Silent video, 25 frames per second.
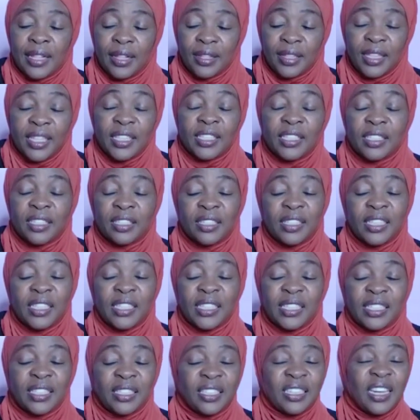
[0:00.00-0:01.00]
this
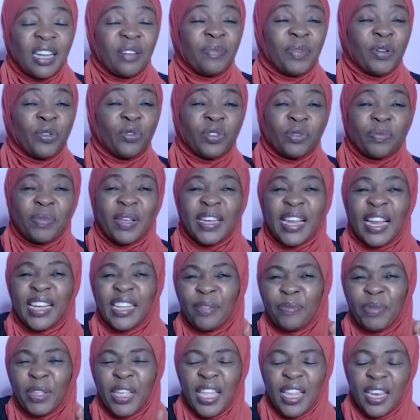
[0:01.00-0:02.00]
statement was made at
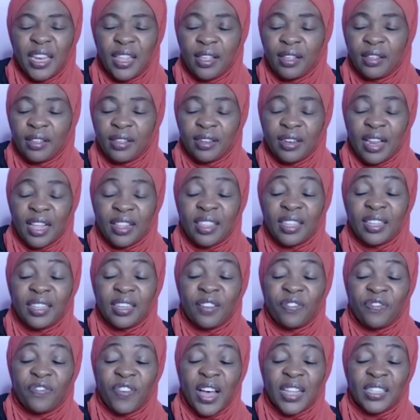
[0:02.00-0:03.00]
the beginning, I think in
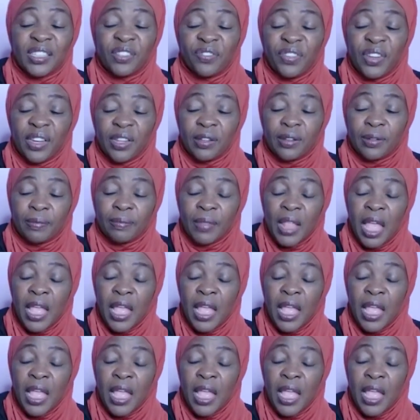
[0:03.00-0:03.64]
the first video.